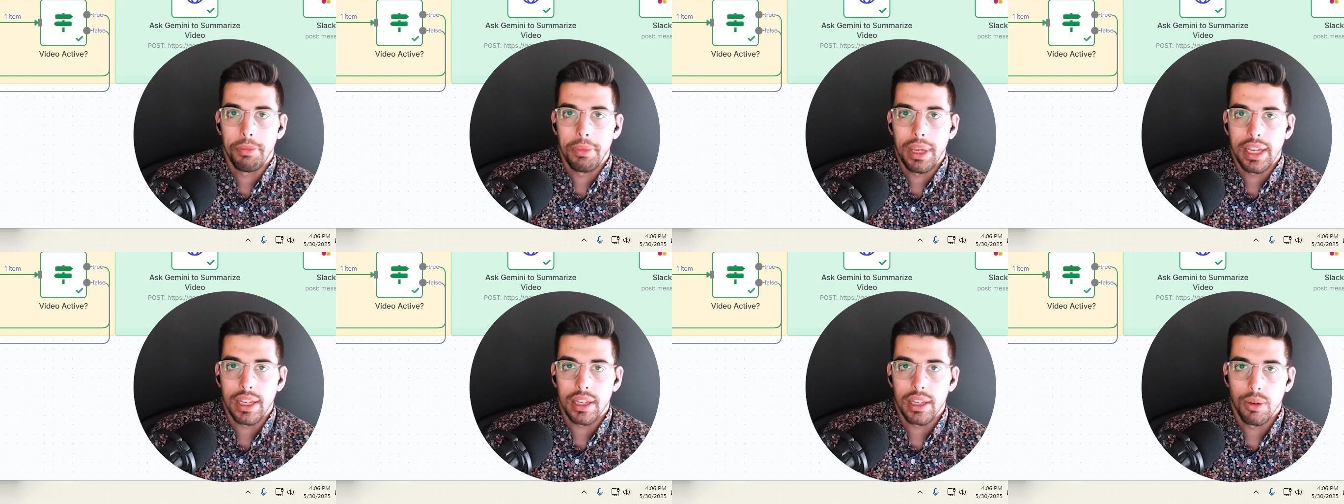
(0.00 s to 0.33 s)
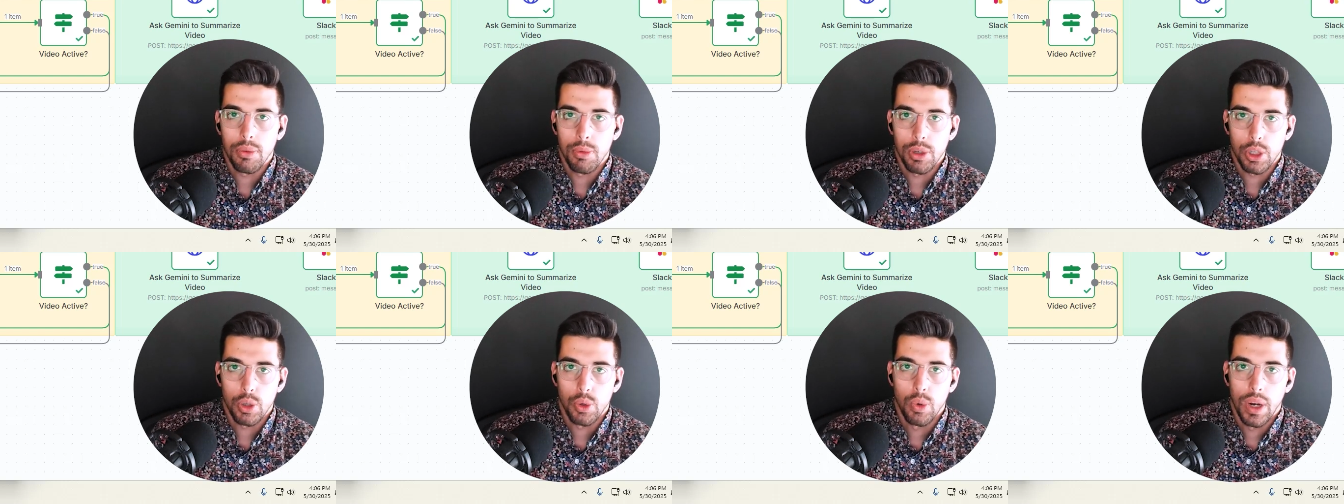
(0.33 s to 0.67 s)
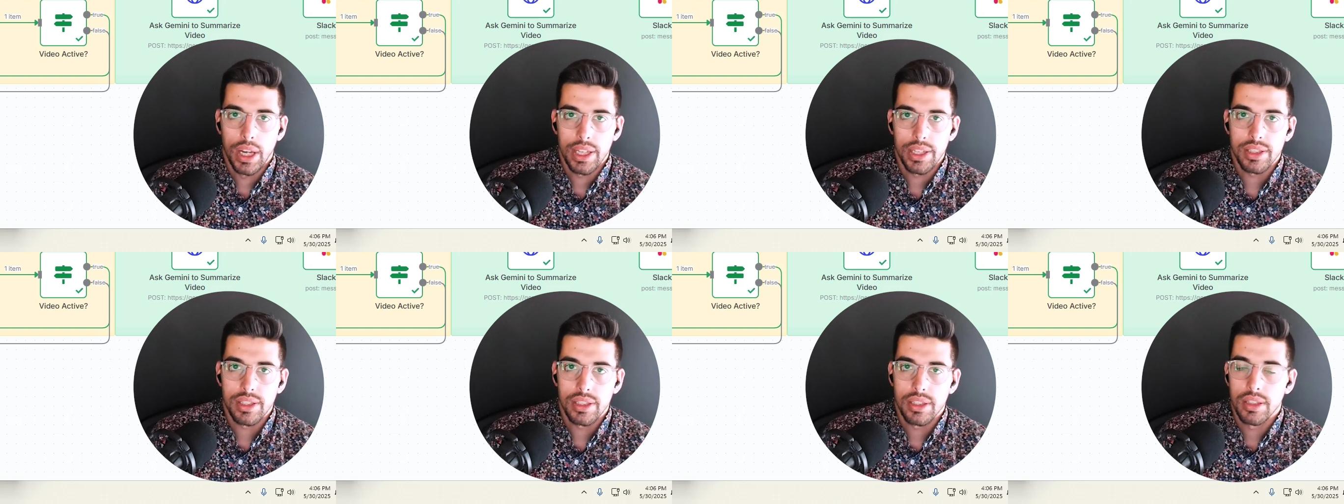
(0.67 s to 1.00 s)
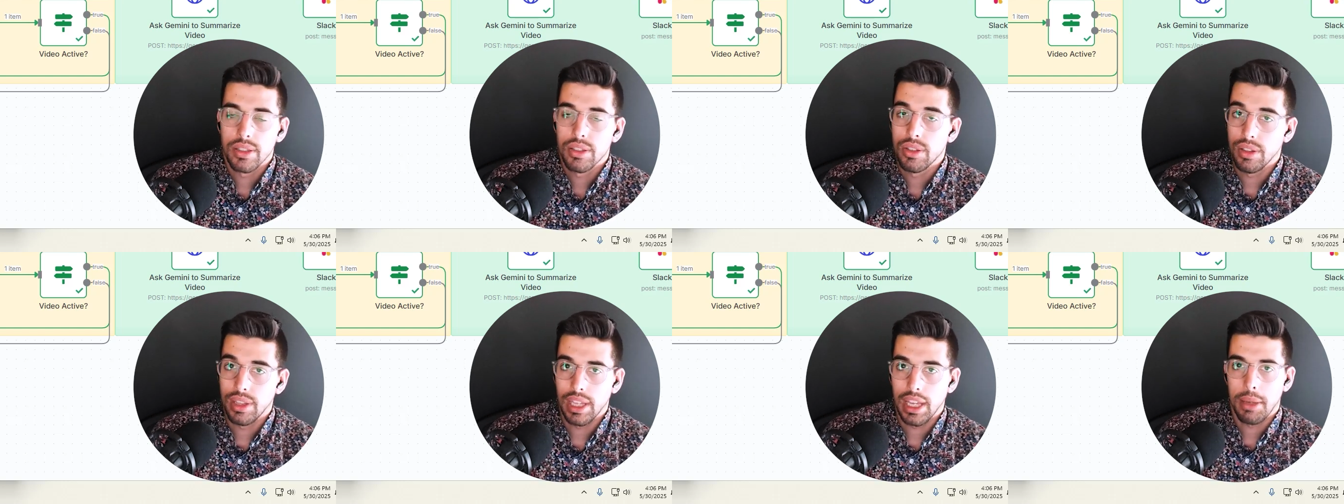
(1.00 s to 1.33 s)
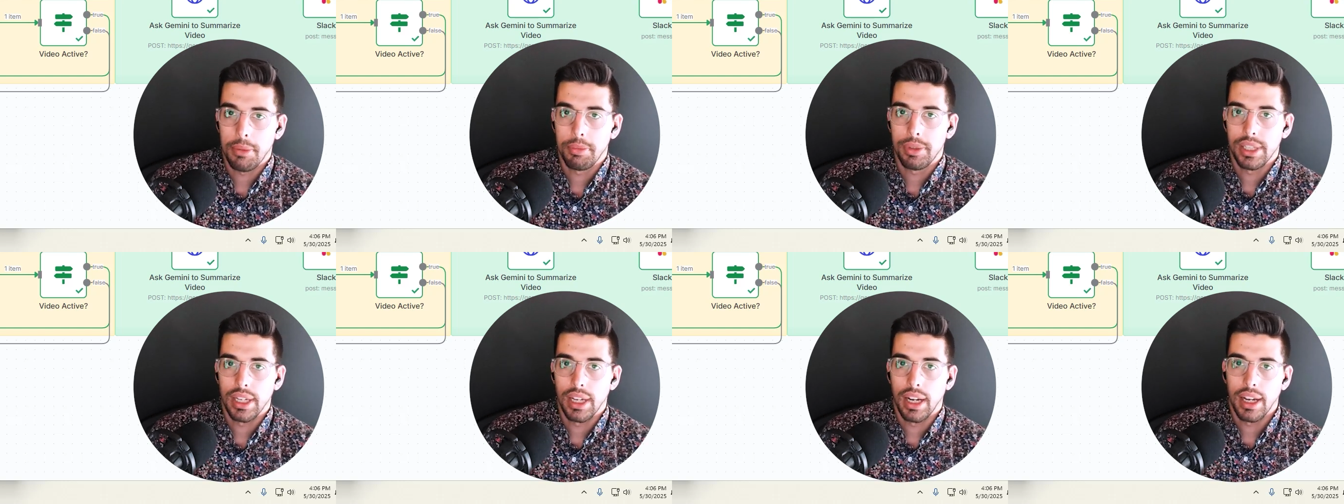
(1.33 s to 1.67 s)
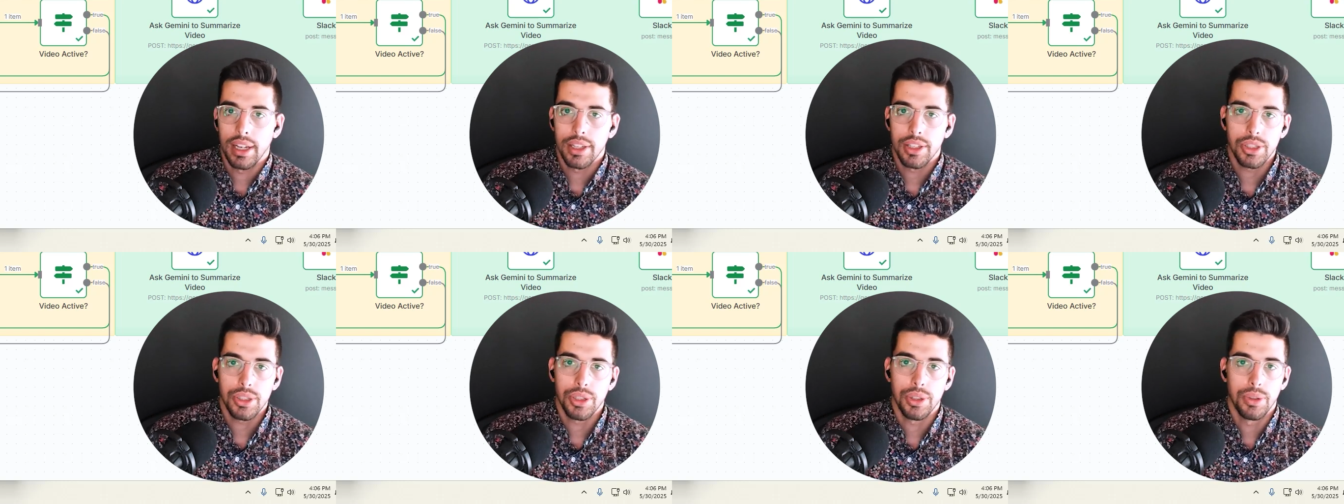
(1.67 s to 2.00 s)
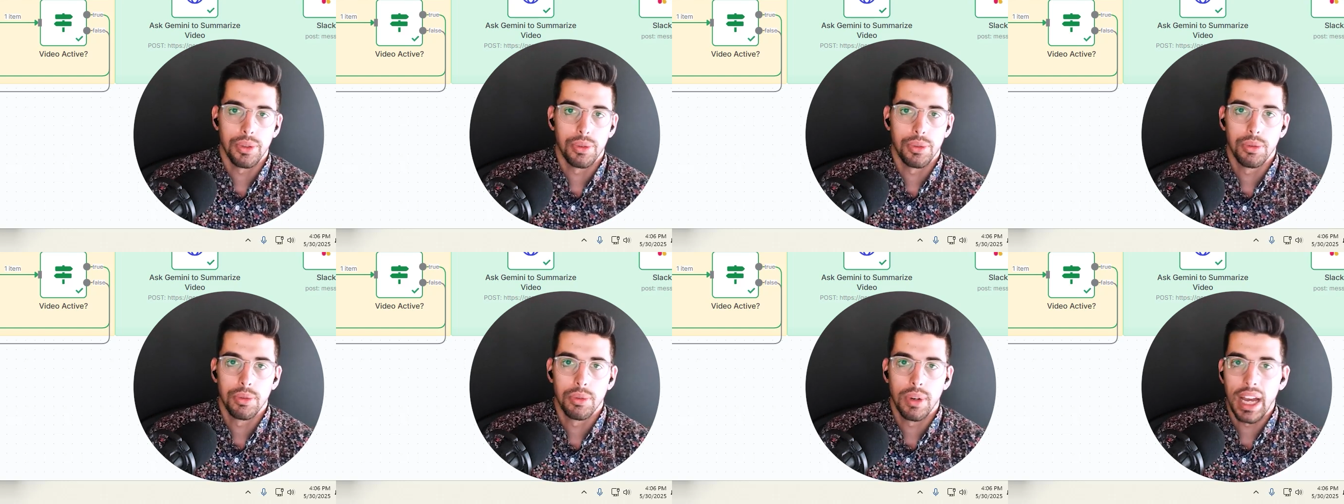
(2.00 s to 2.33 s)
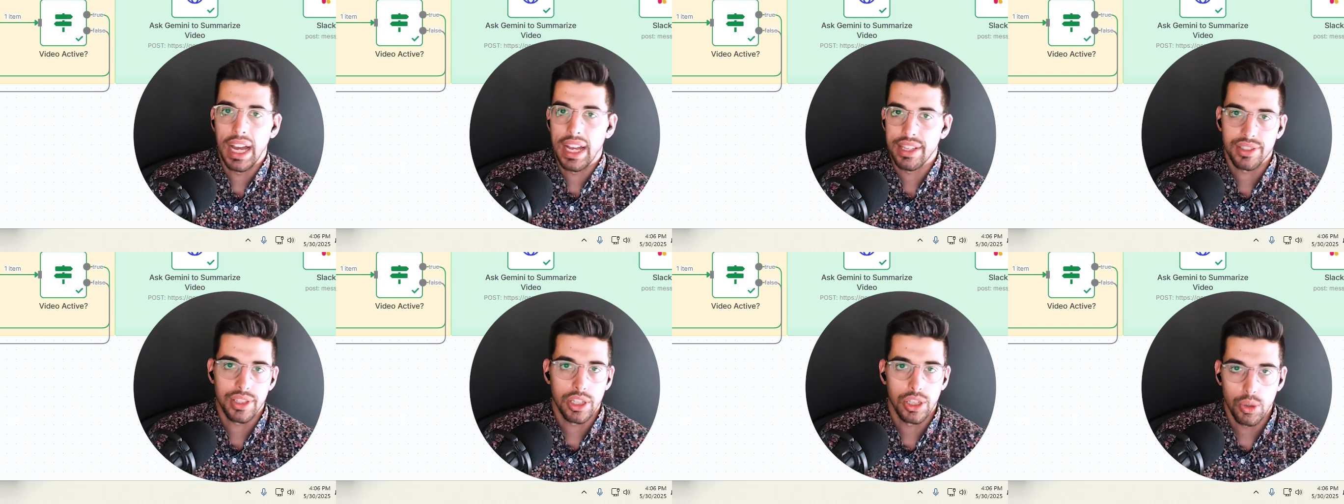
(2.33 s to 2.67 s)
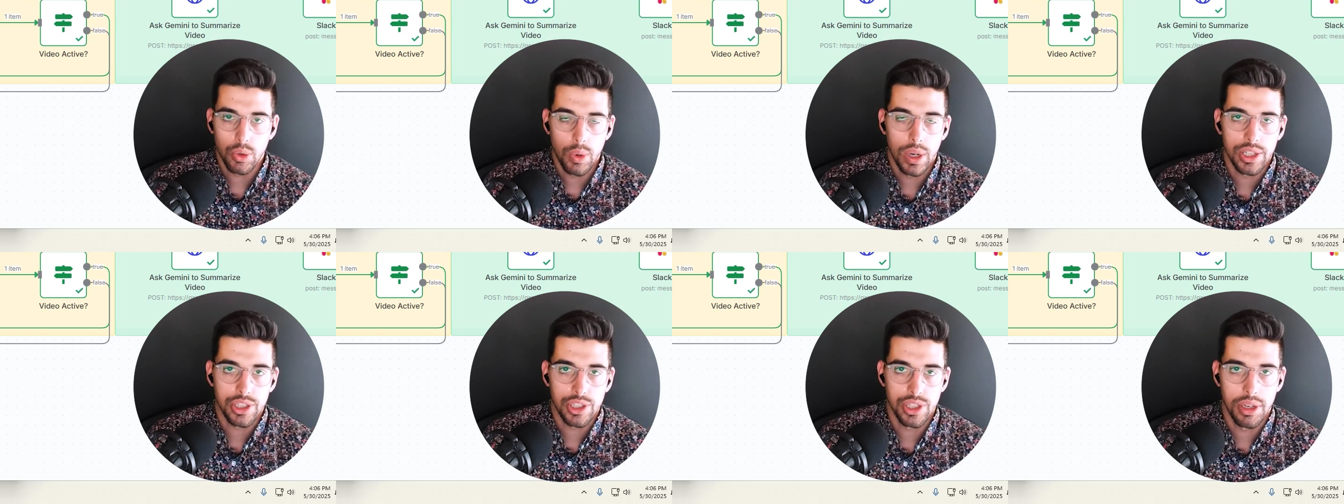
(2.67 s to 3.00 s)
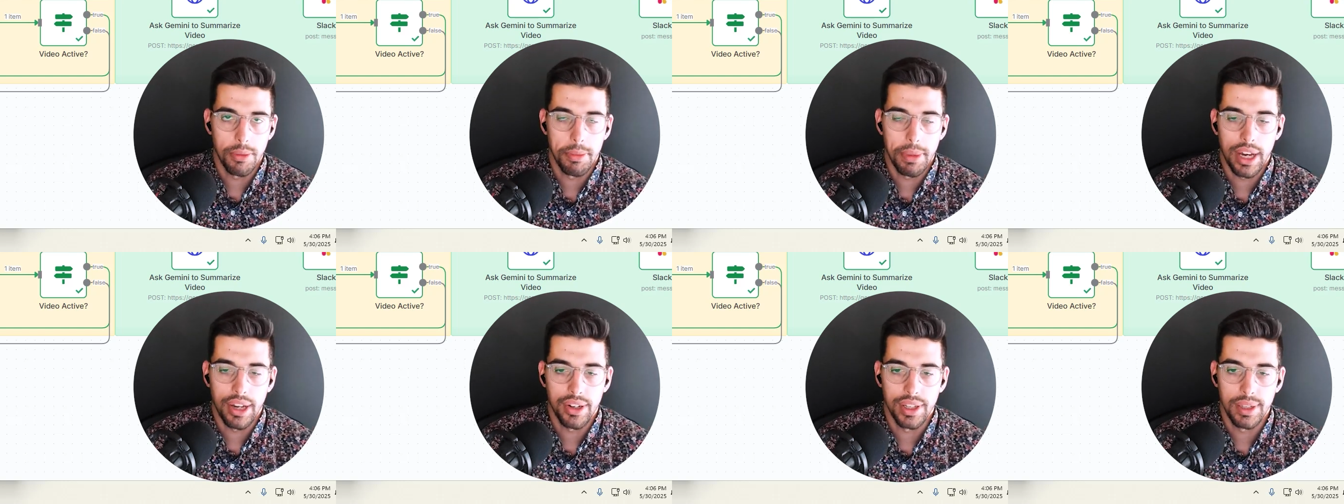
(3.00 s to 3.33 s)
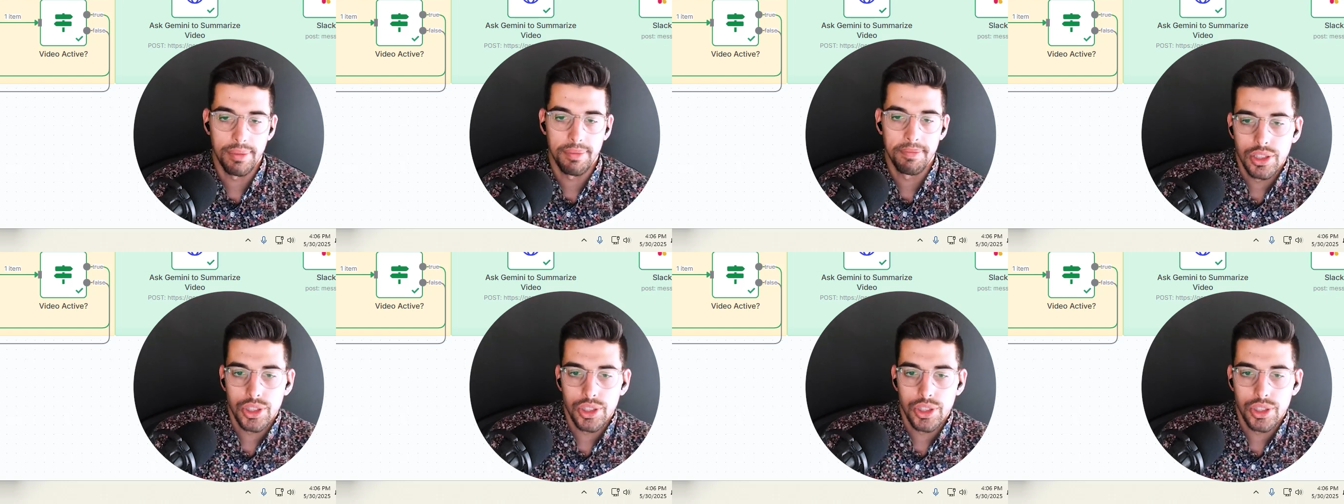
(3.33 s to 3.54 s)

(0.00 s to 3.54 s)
make a request to the API to ask a question about it.